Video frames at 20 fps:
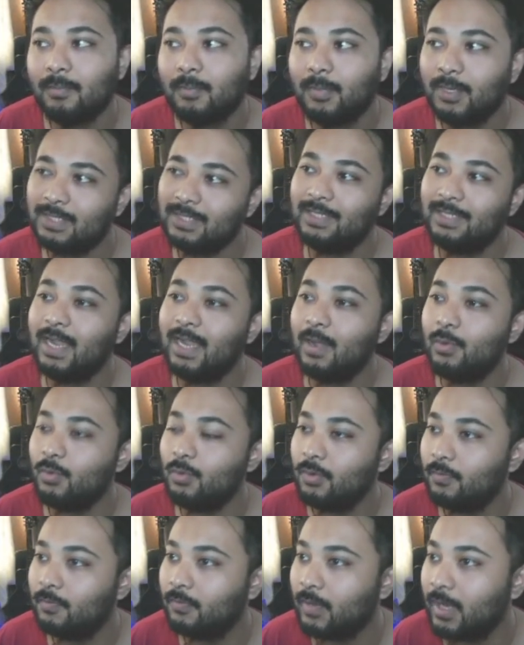but still I
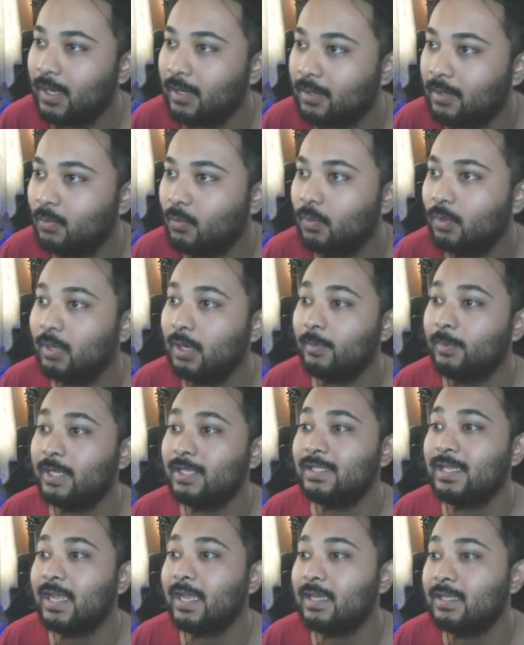would have like won,
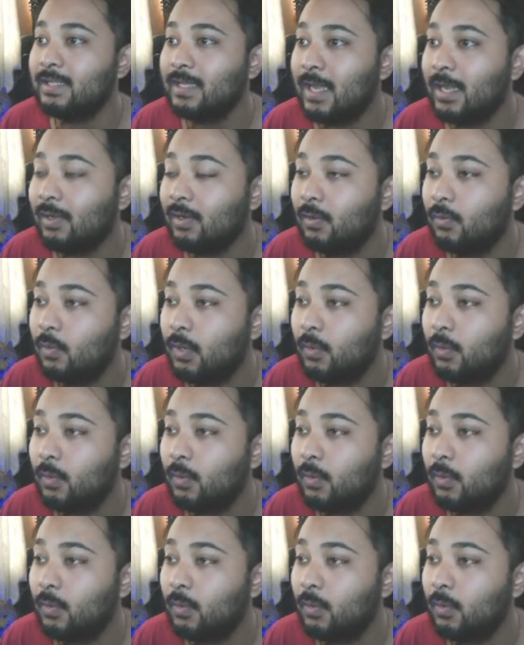because I can tank